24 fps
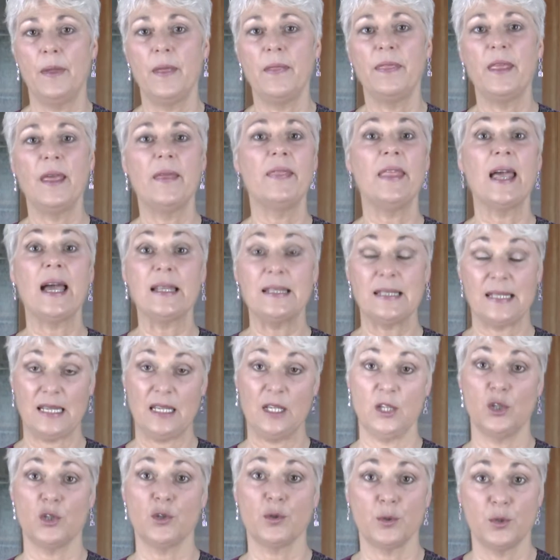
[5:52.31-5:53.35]
then that's
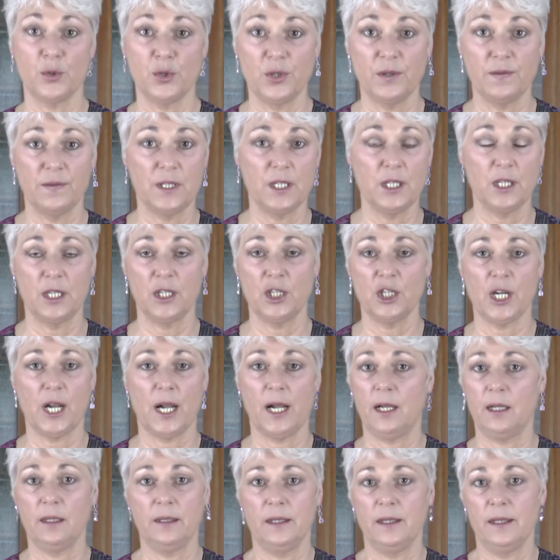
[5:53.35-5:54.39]
intrusive to the child,